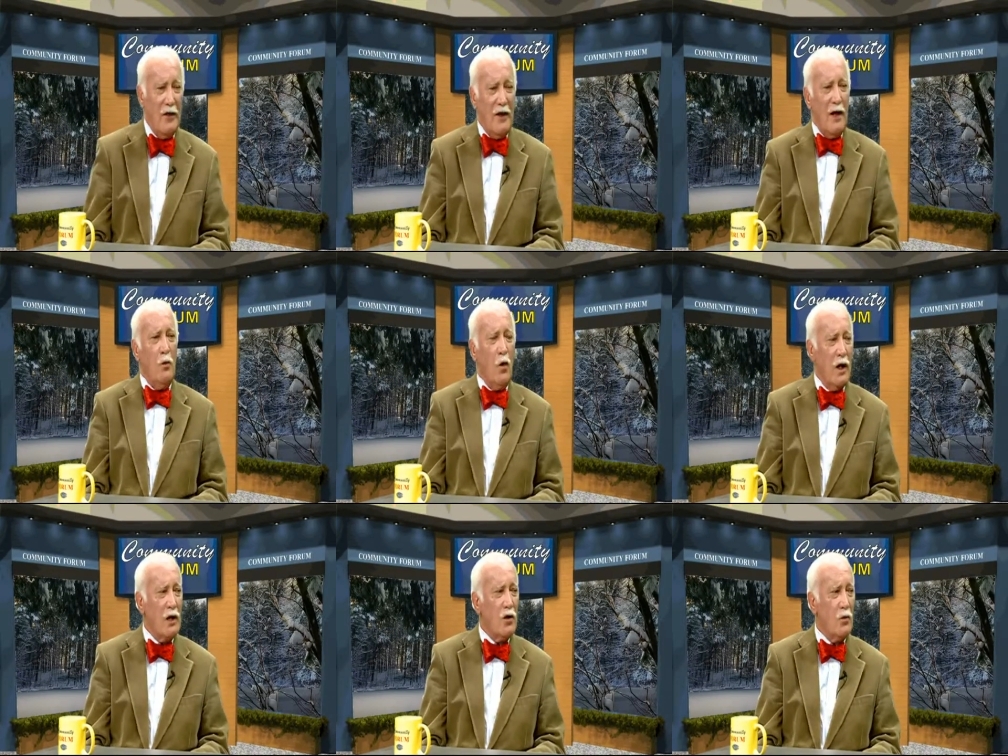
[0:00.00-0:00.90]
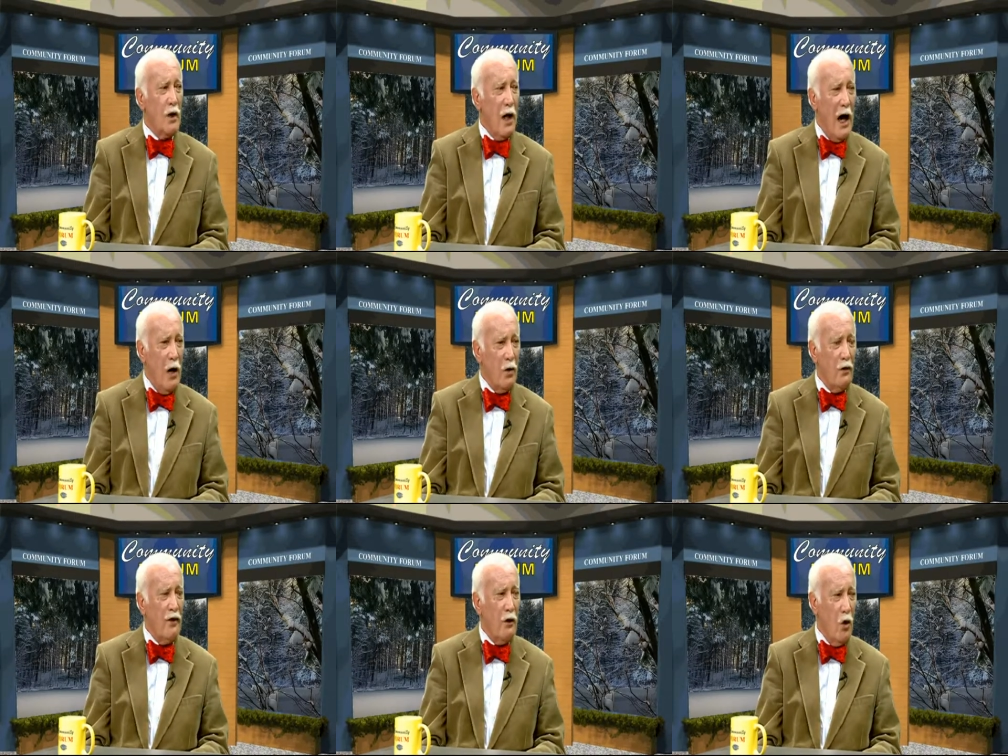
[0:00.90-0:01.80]
They wanted to out
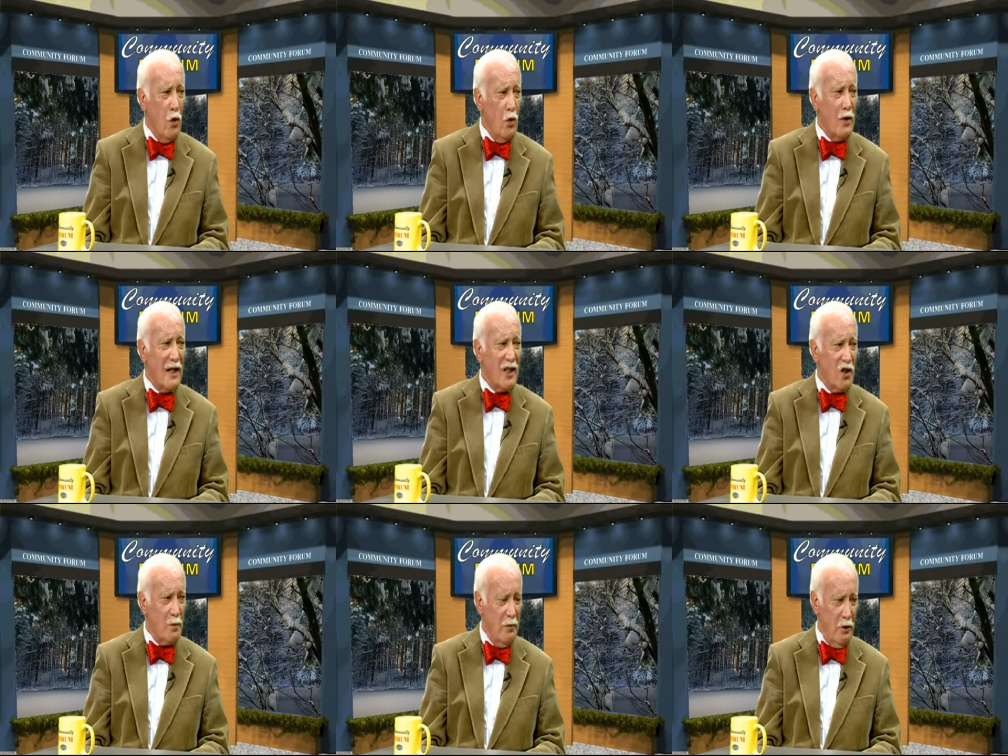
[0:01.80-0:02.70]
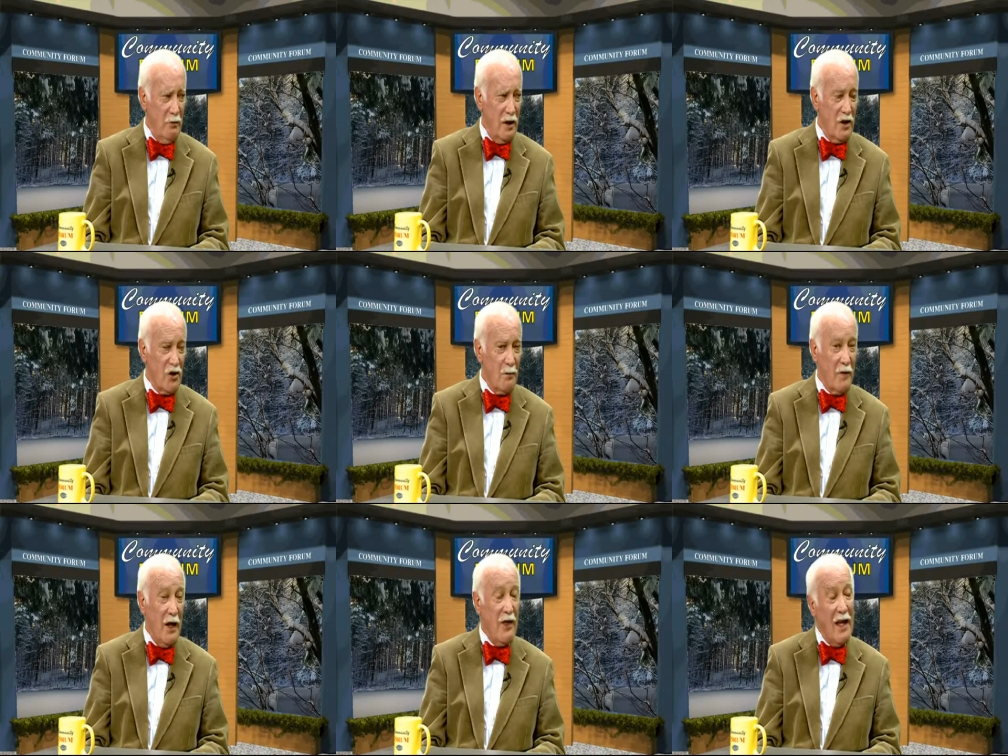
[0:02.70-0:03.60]
of their own experience.
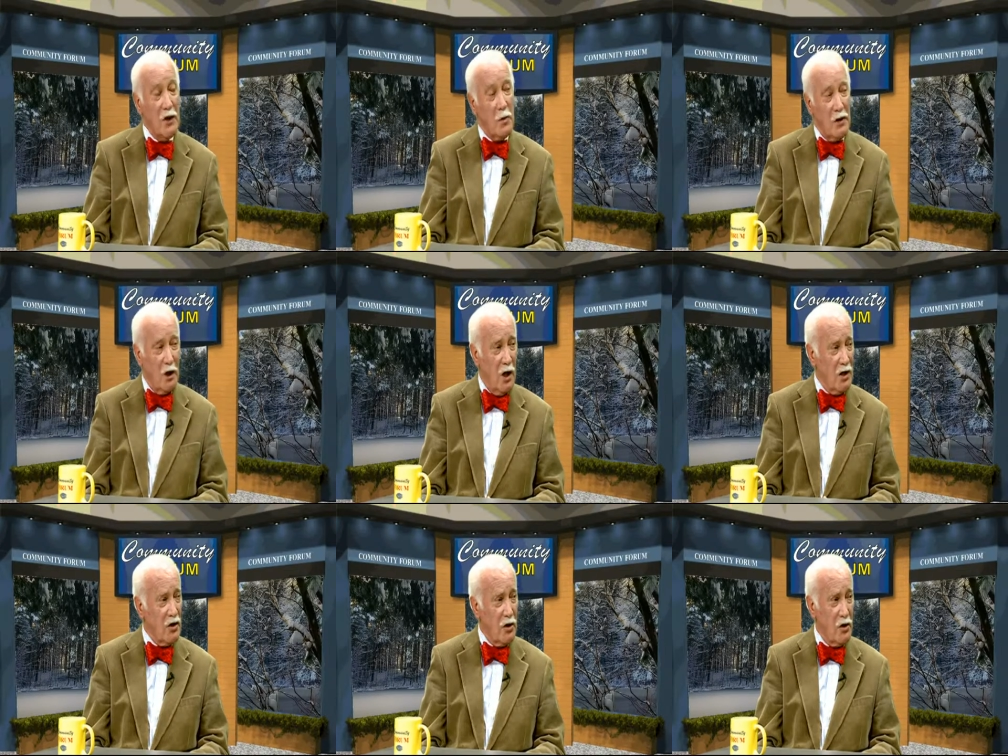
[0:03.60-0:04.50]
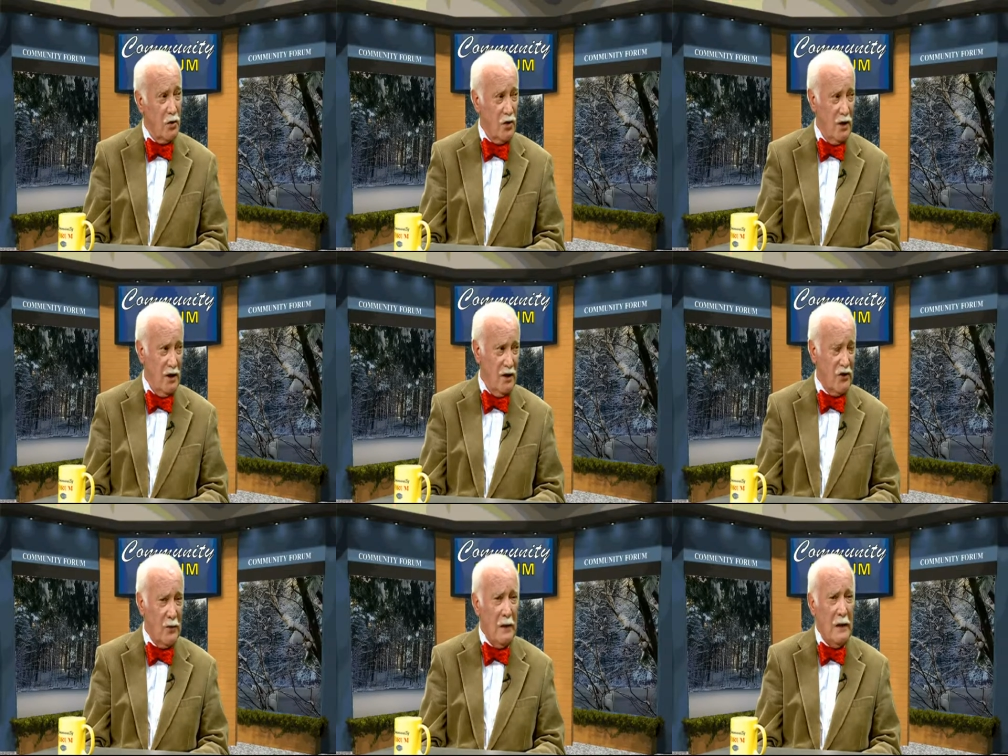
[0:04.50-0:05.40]
And that's what the Constitution
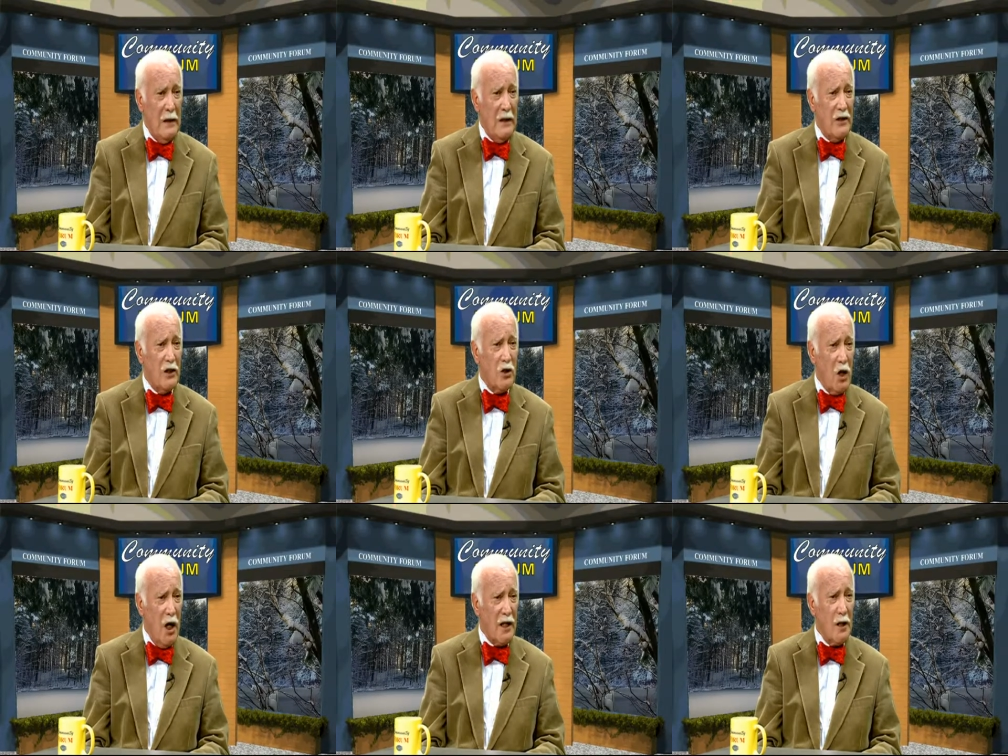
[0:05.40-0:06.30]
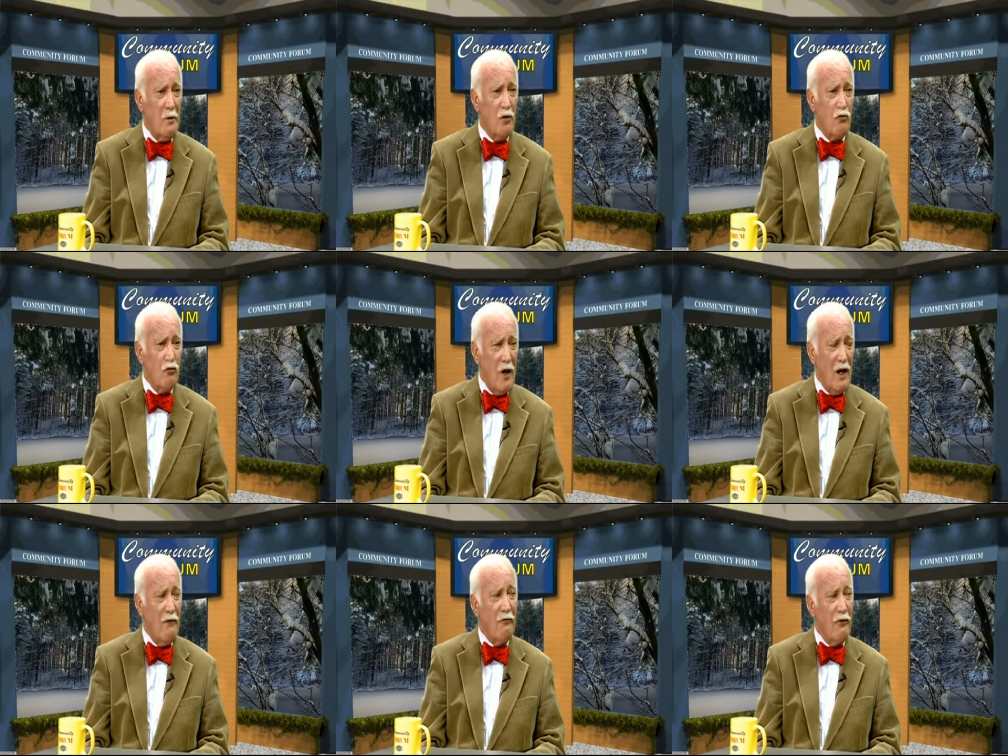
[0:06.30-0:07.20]
is. It's a document
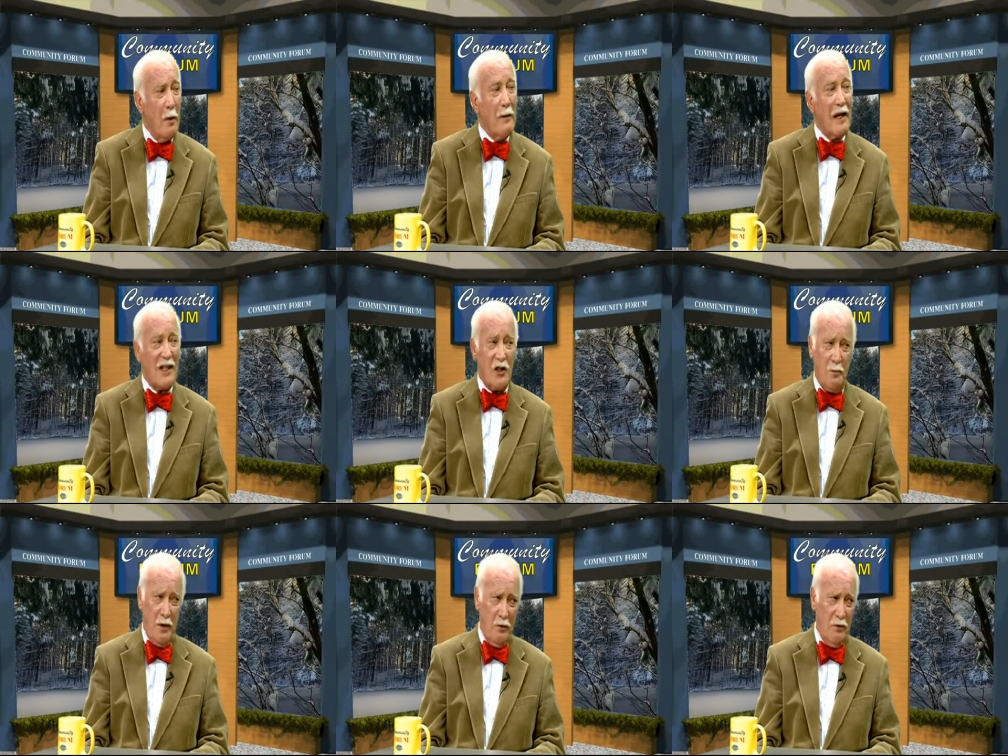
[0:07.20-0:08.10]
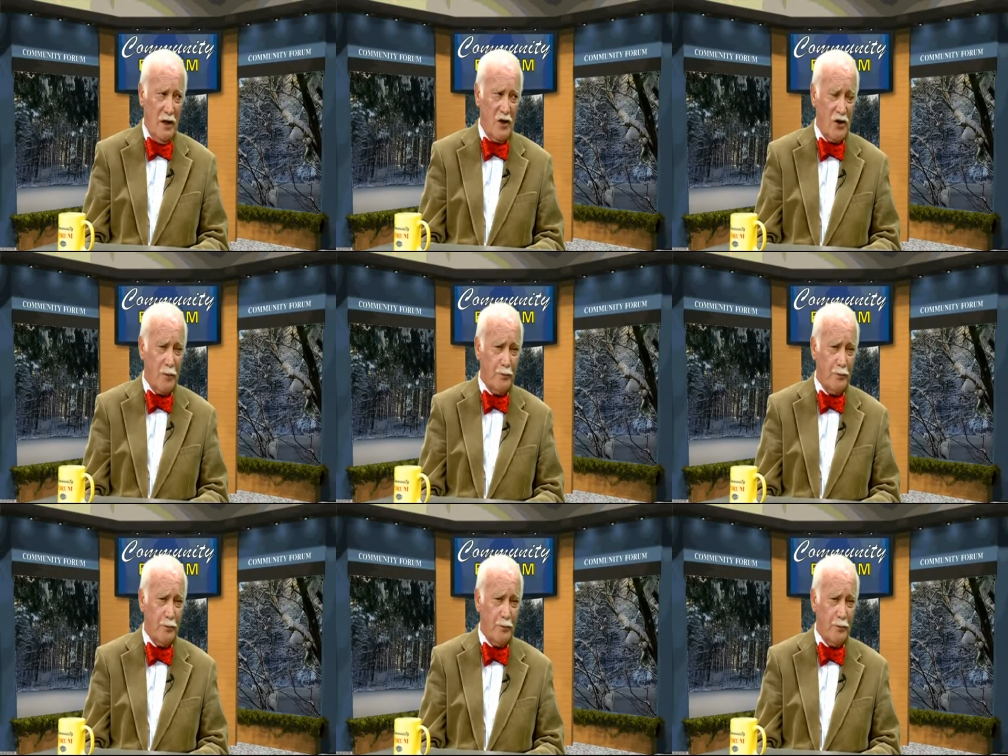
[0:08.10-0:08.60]
written from experience.